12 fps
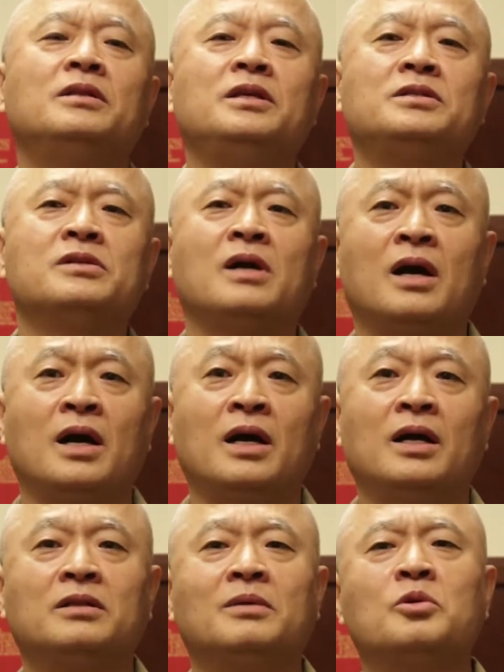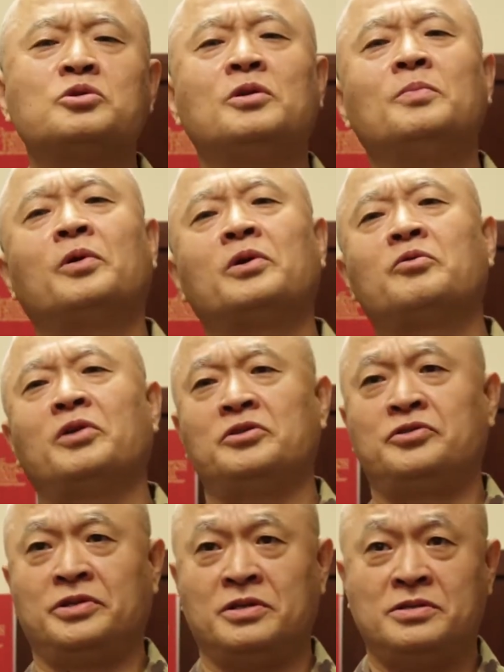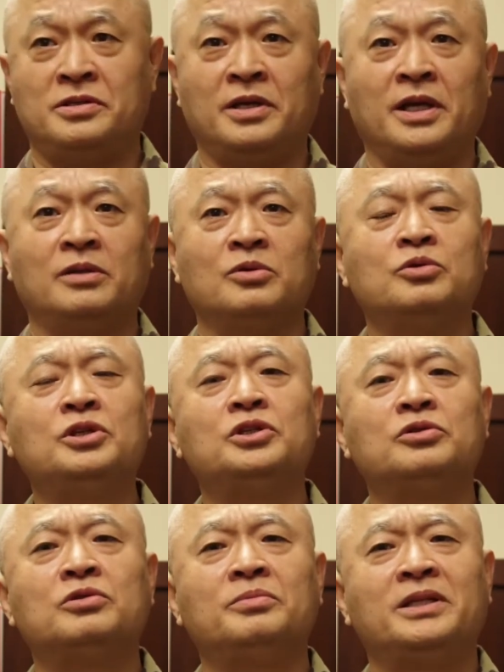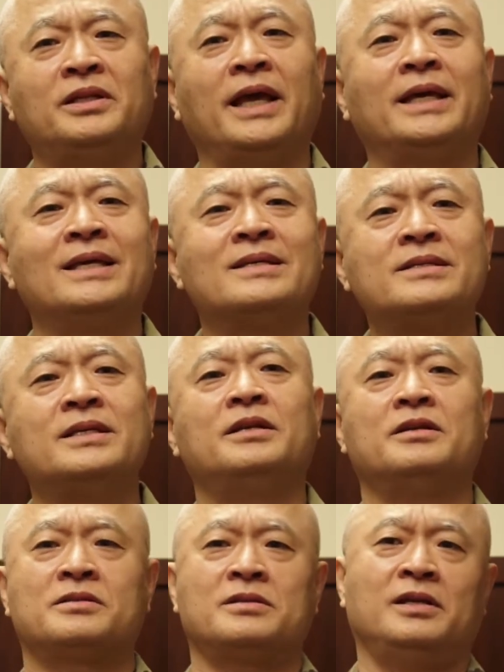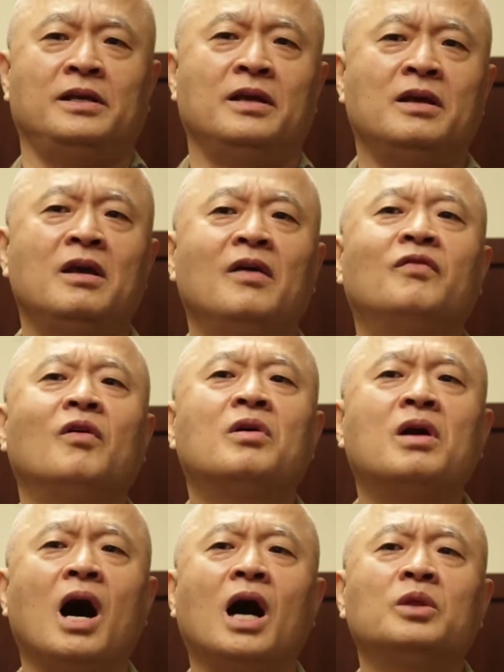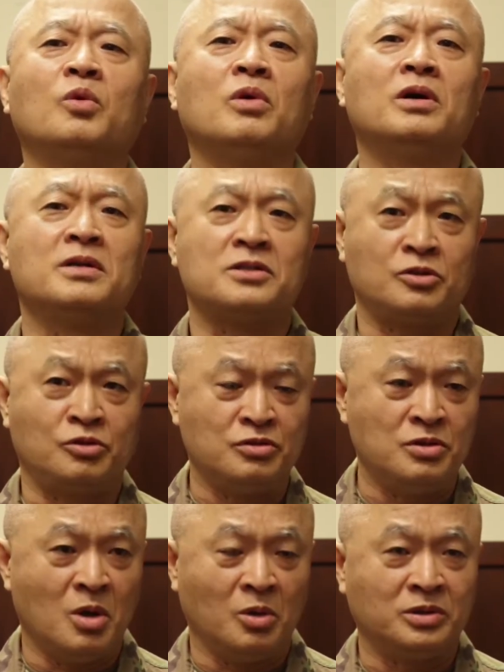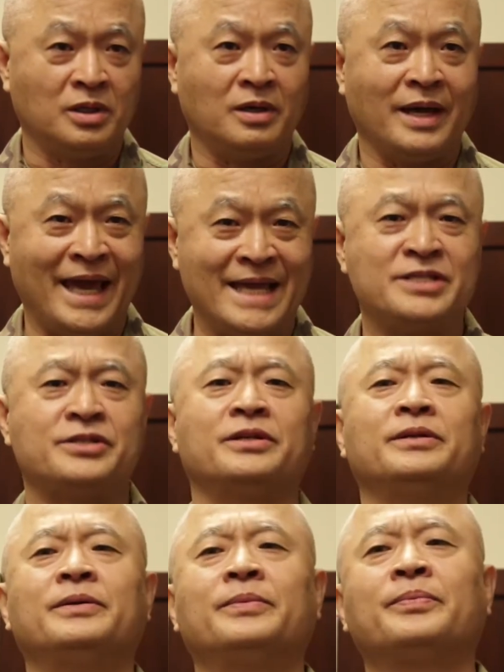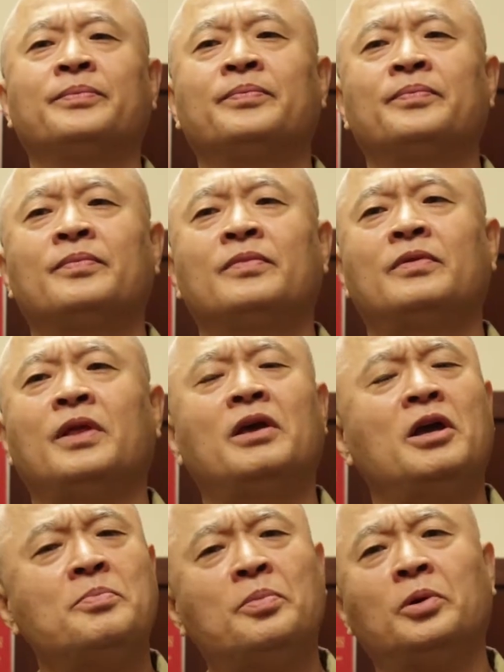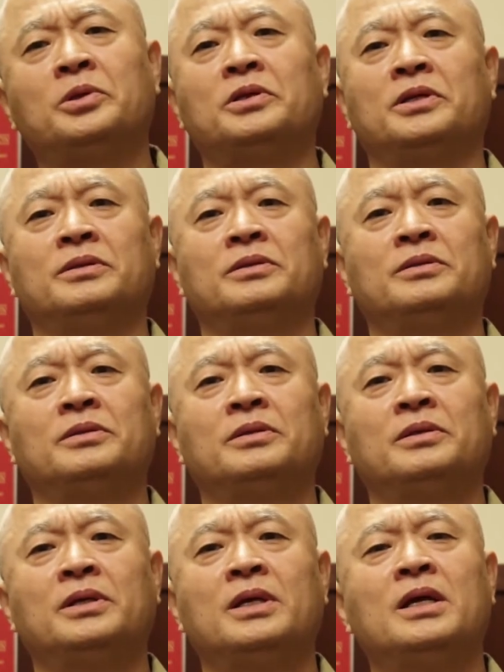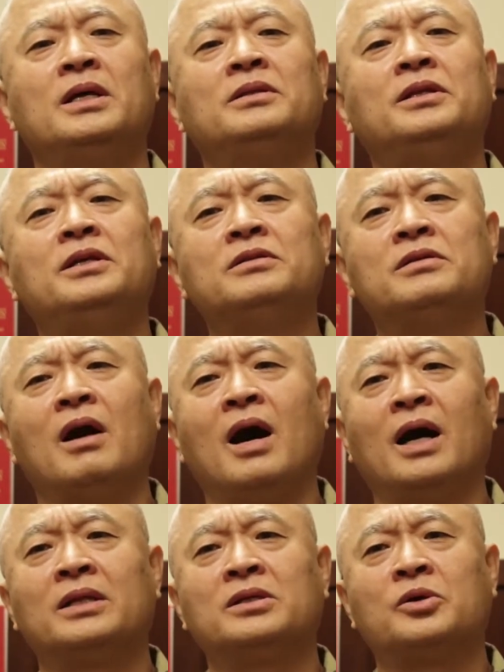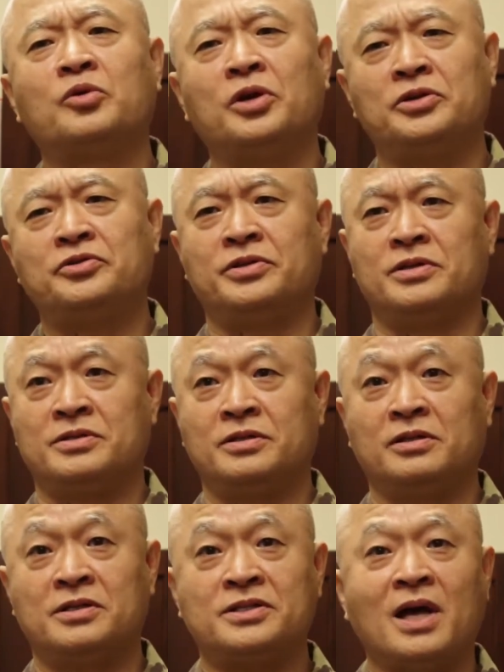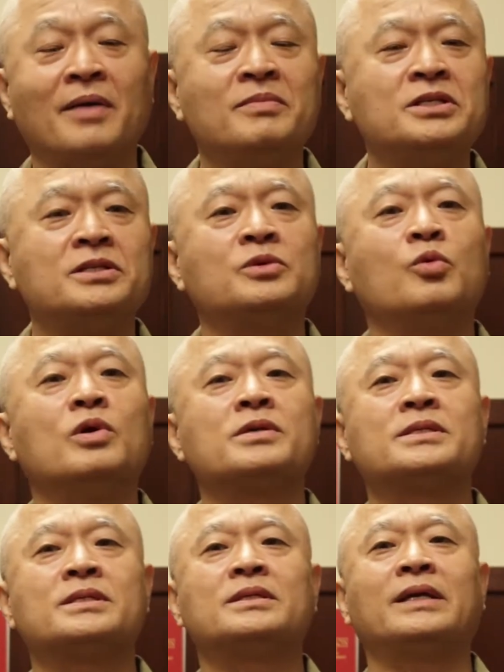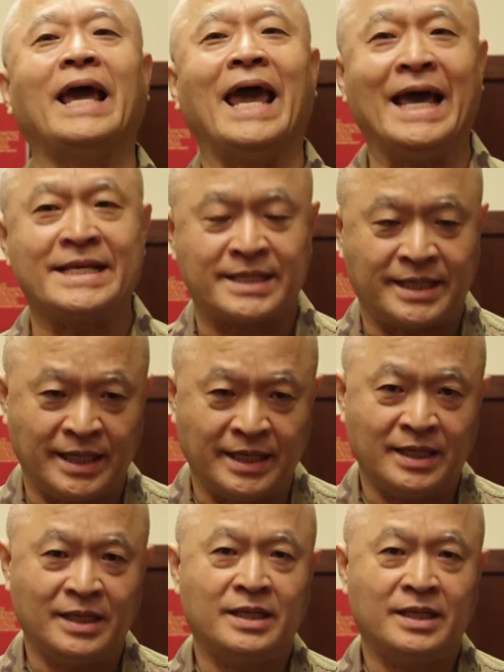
These are the most important questions that we should be taking seriously. For God wants us to know the answer. They are important. These are the questions the psalmist was asking.